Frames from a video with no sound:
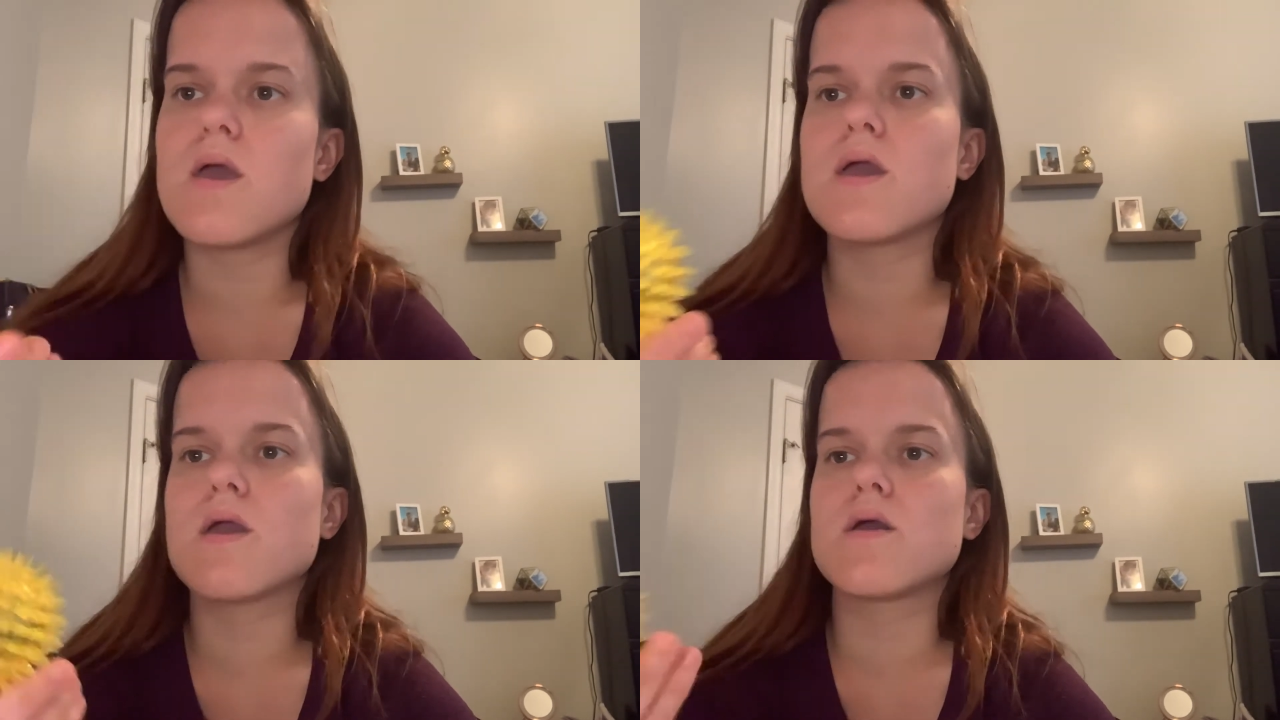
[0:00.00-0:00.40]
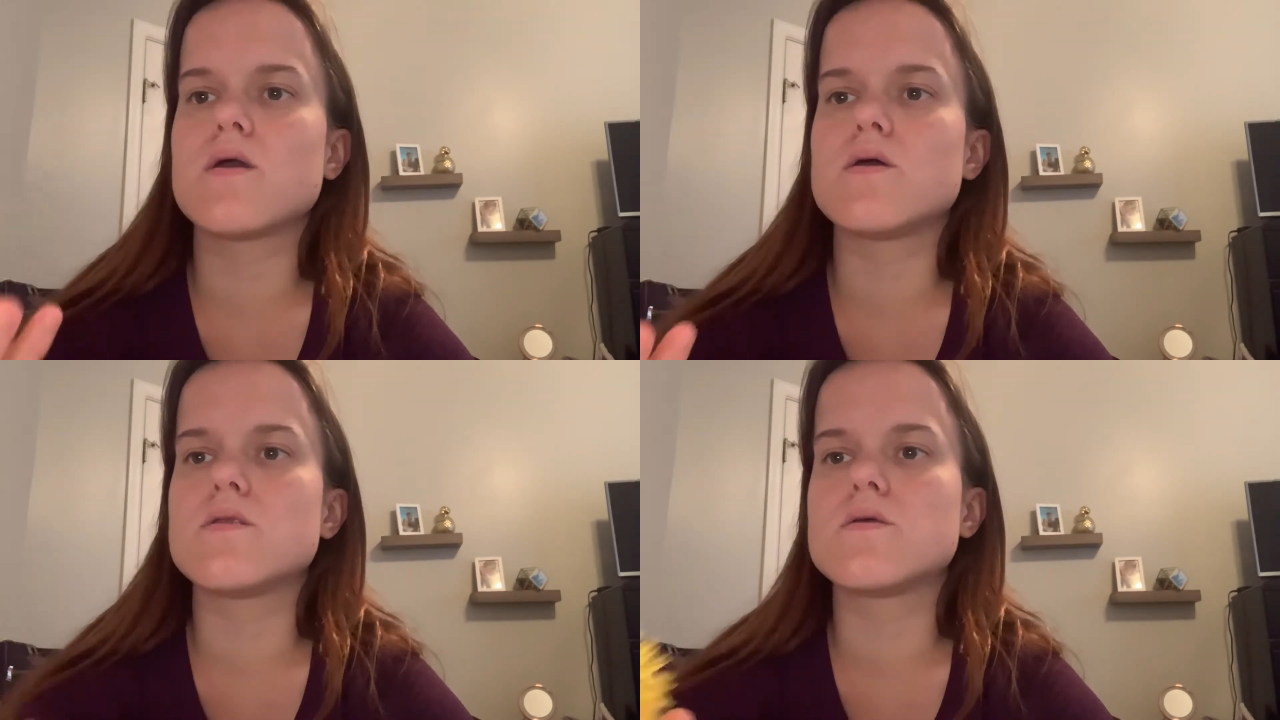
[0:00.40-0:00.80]

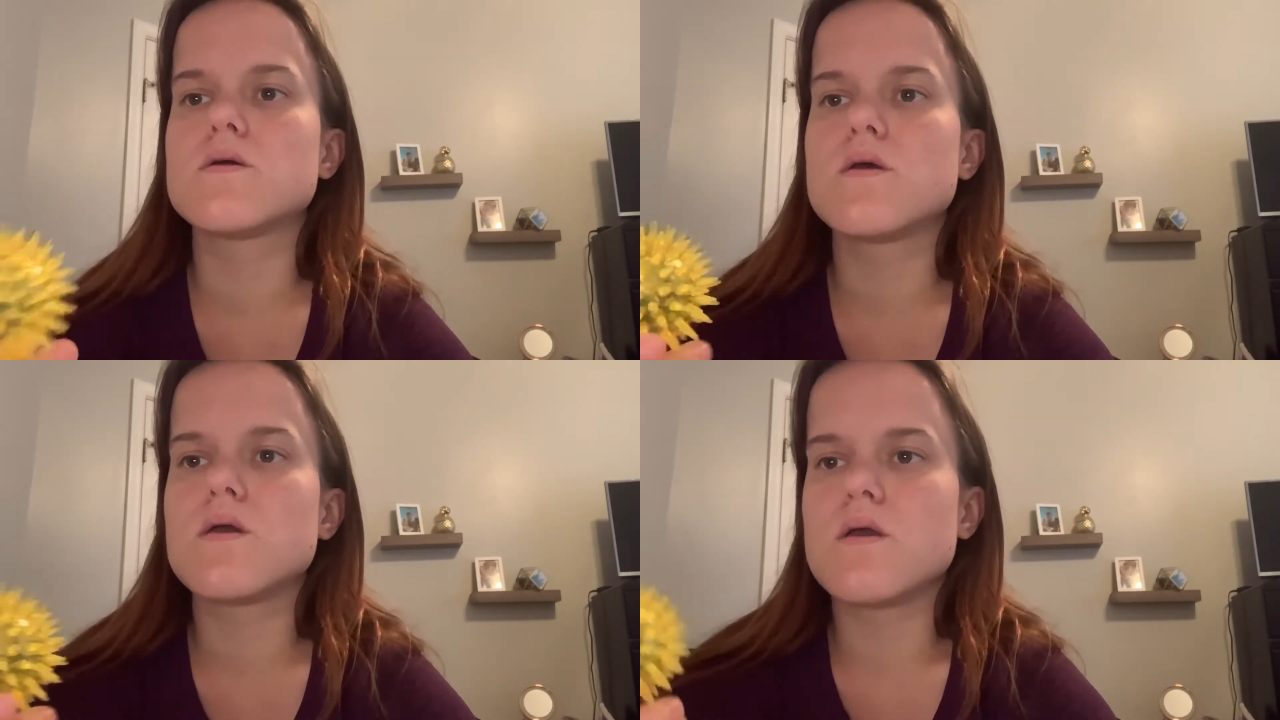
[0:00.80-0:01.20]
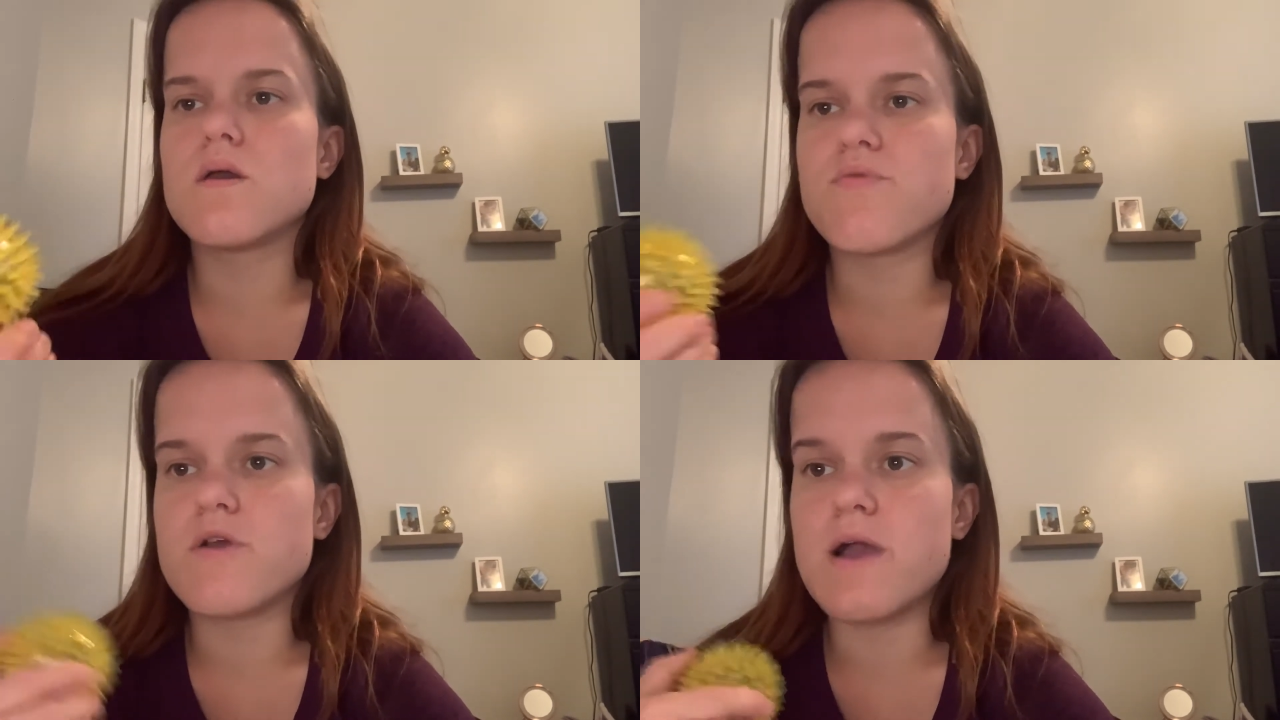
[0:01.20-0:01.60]
And
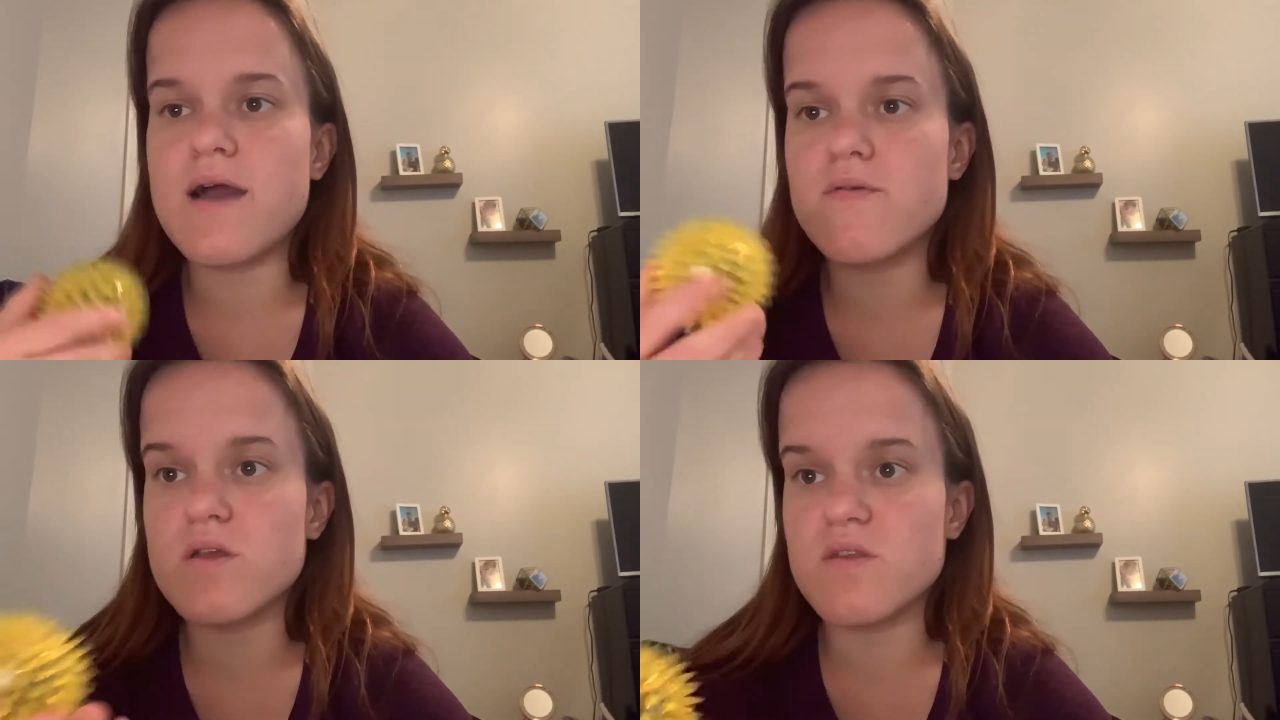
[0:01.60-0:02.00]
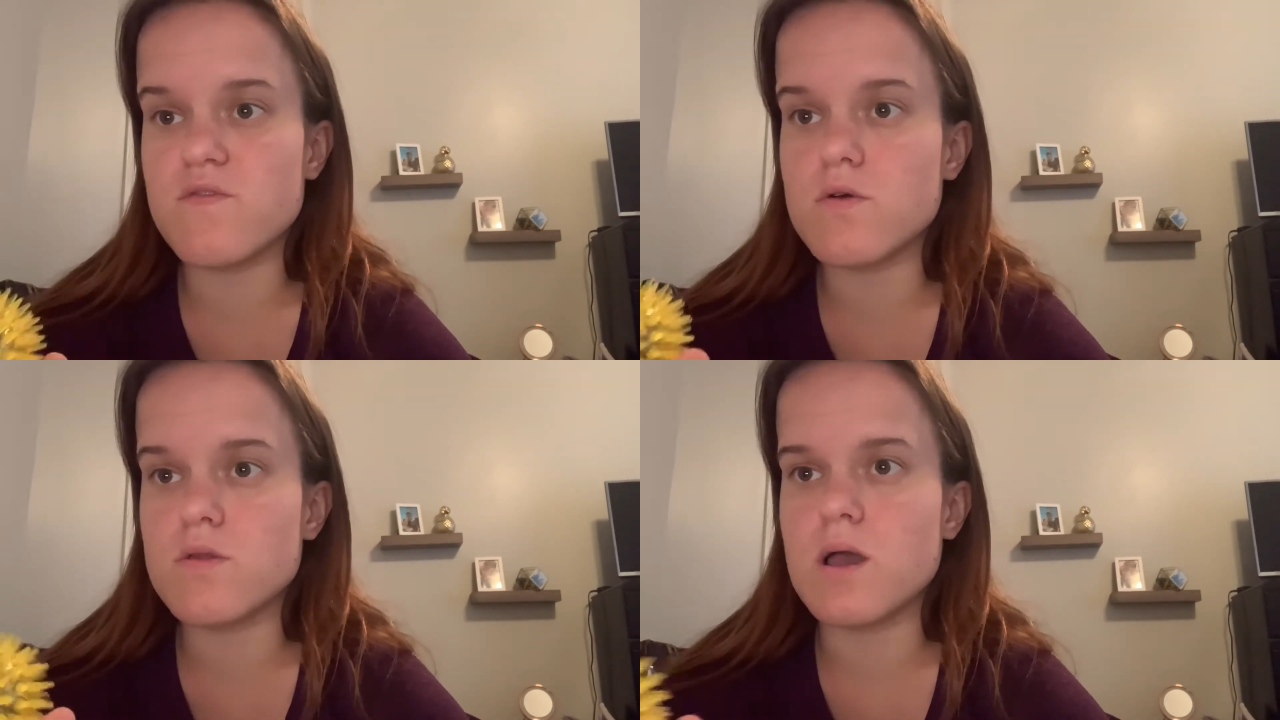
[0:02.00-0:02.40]
if they're having a difficult